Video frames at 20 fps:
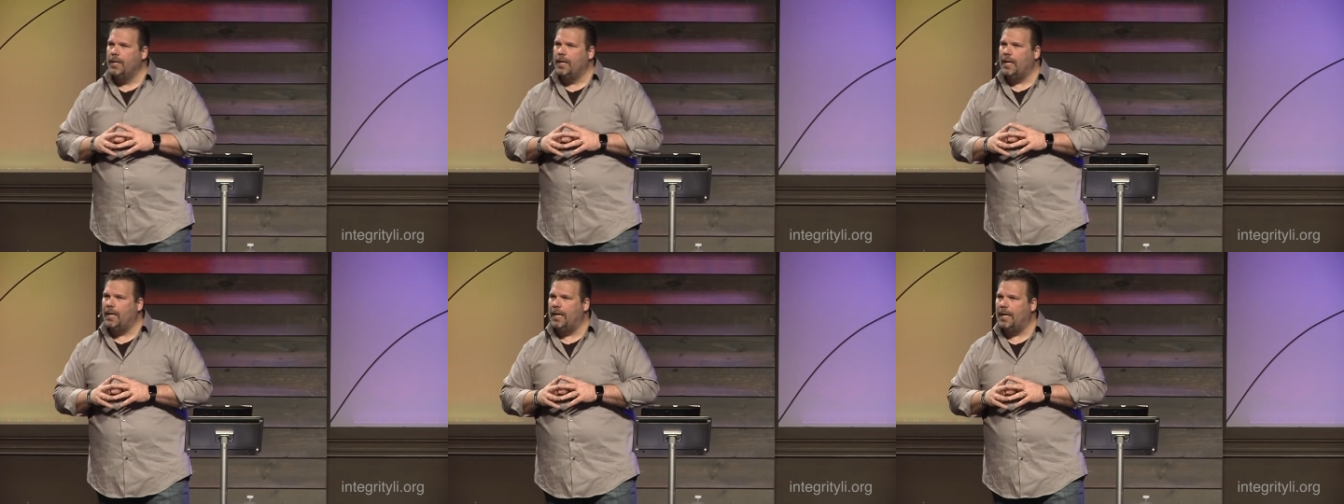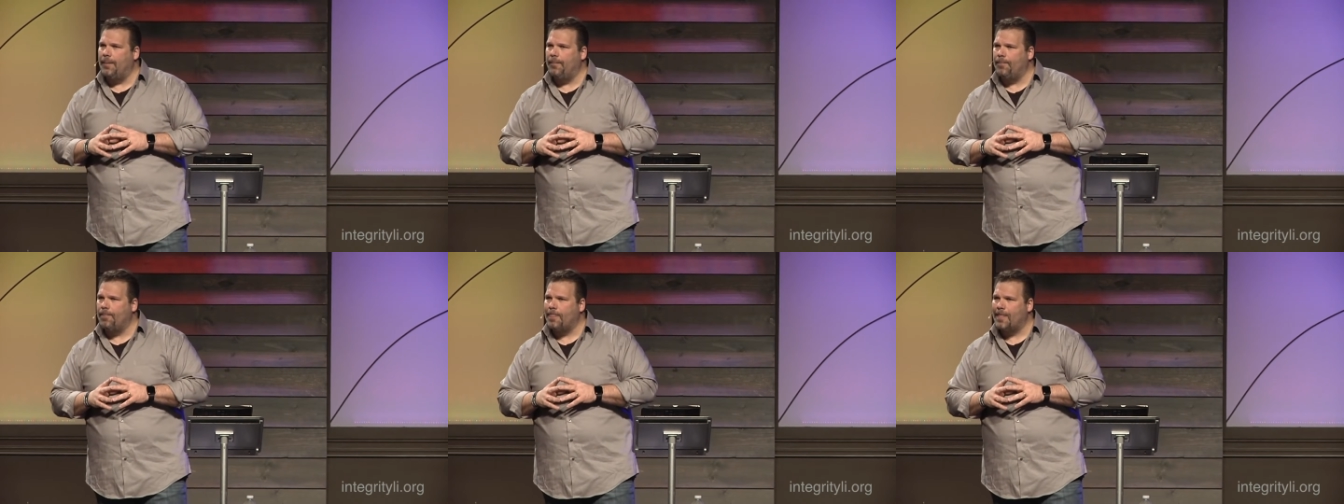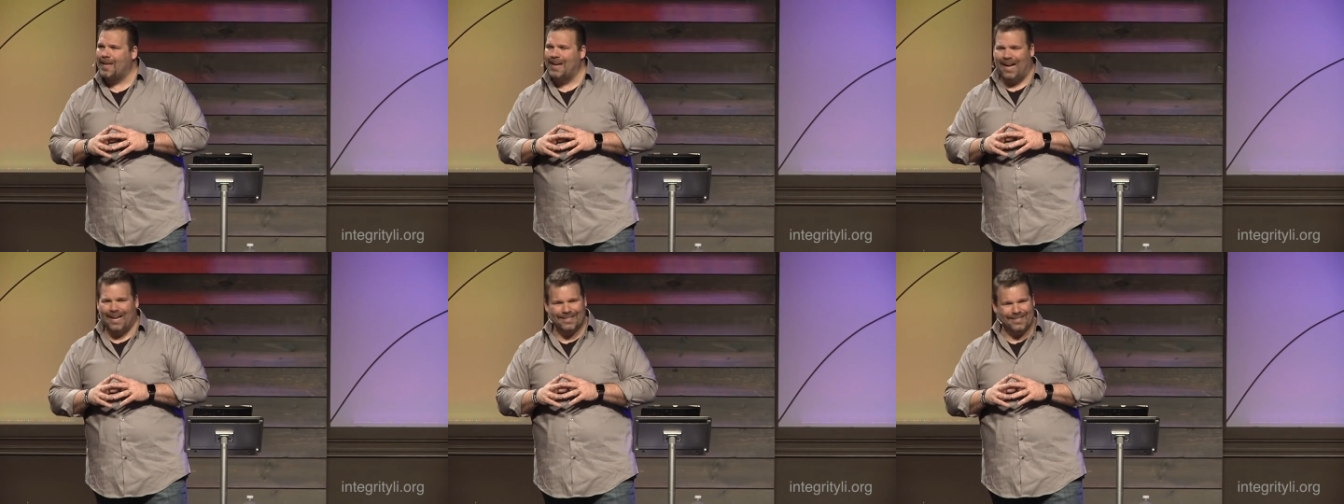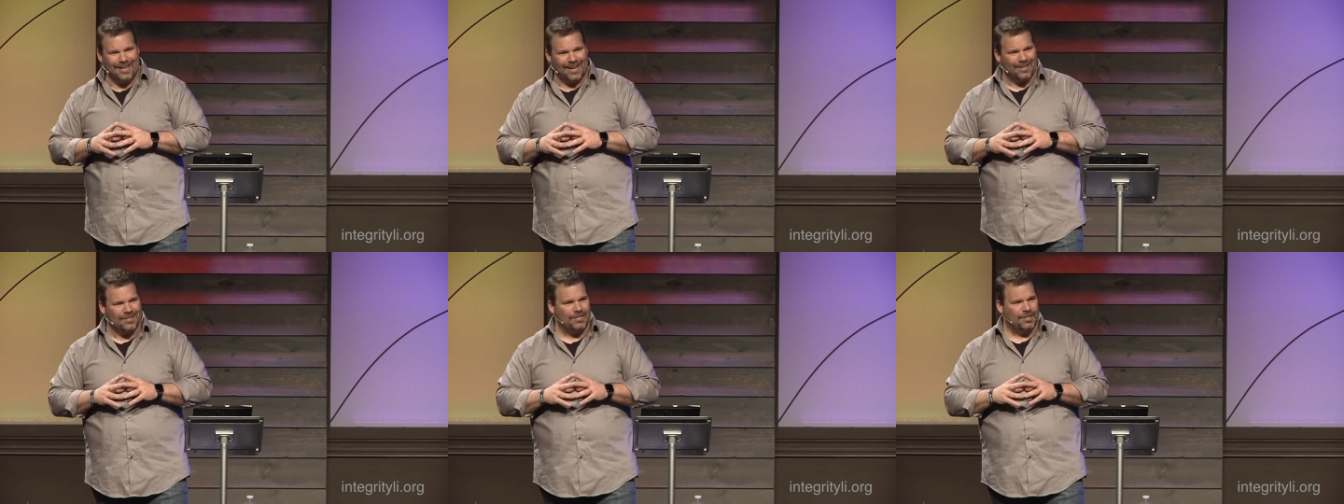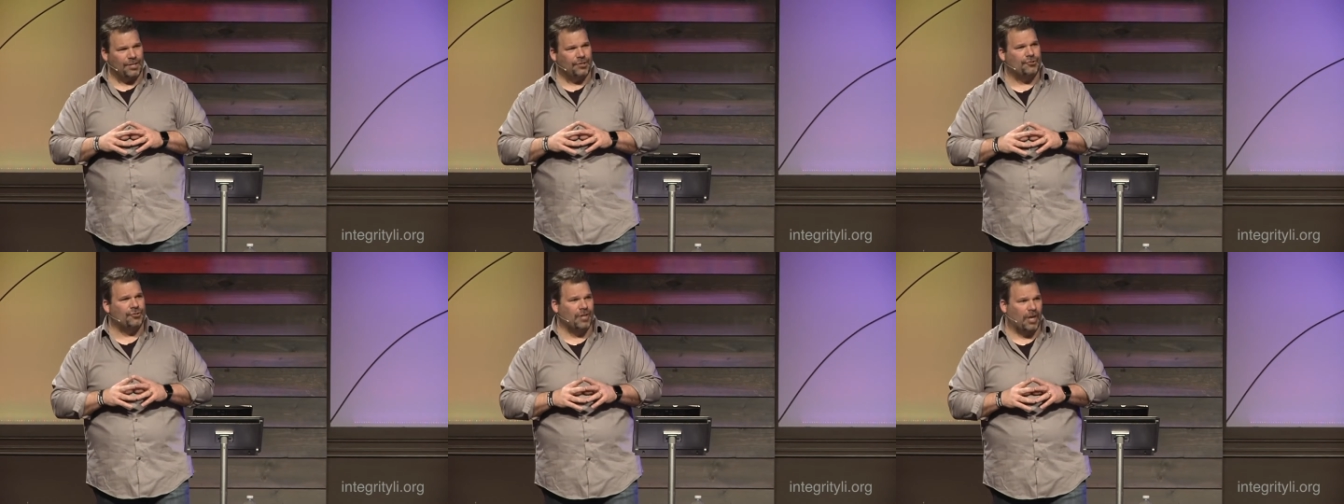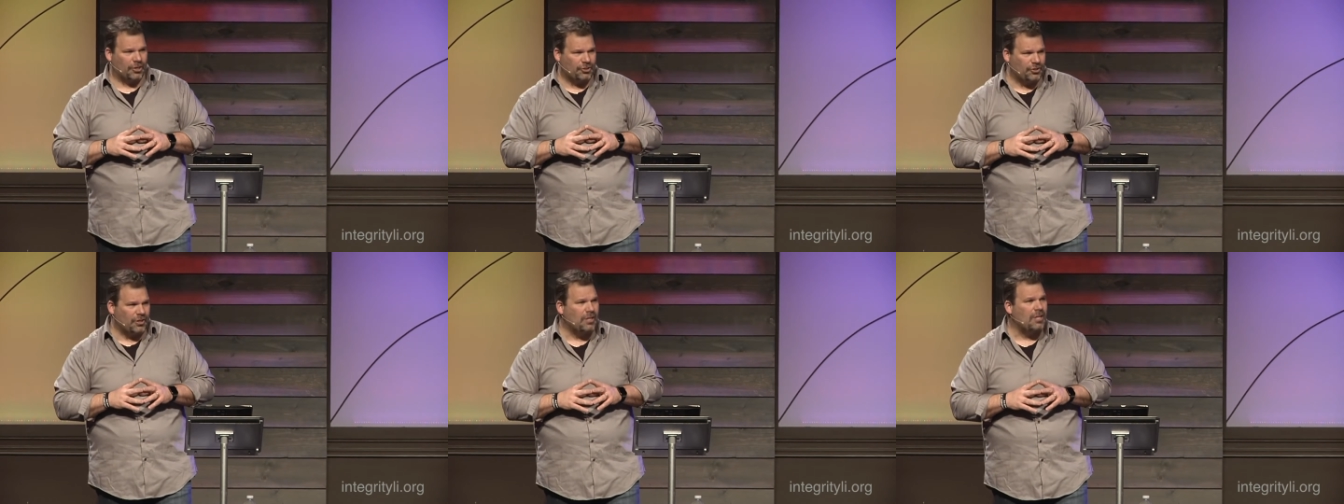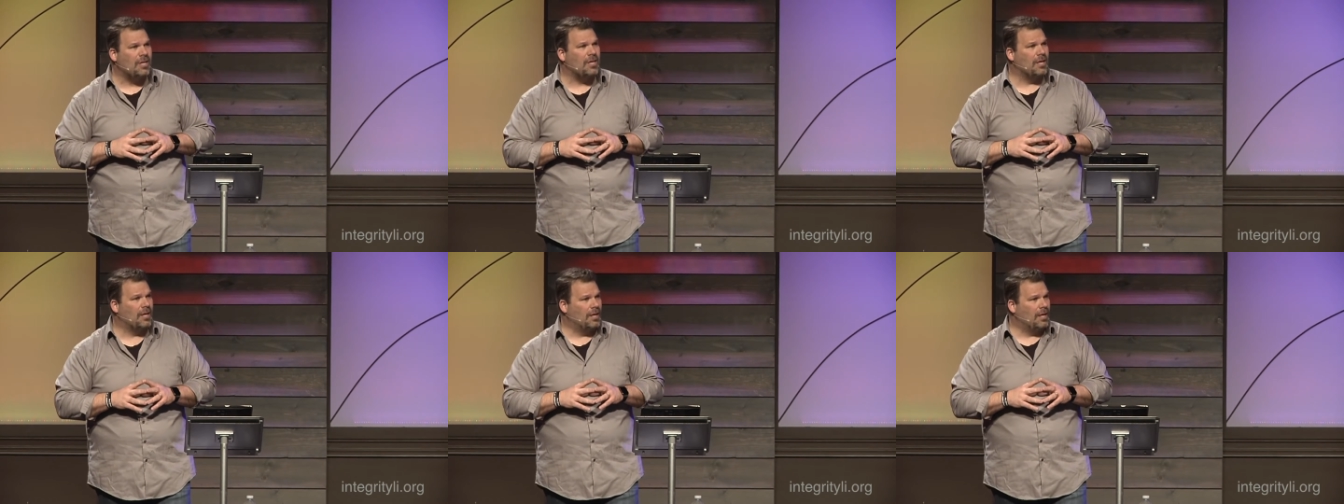um, context and
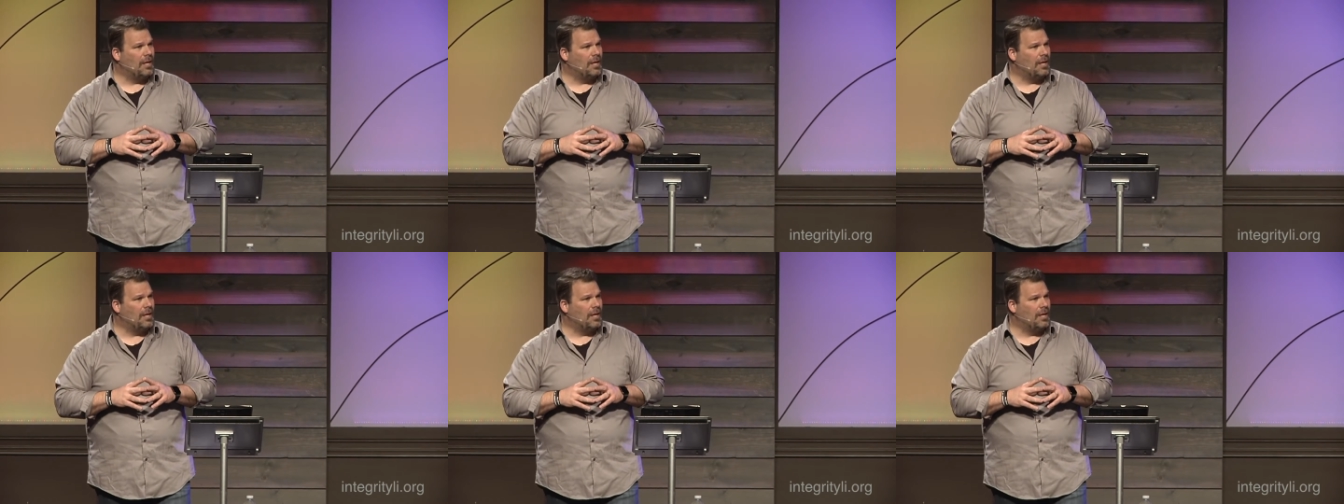introduction.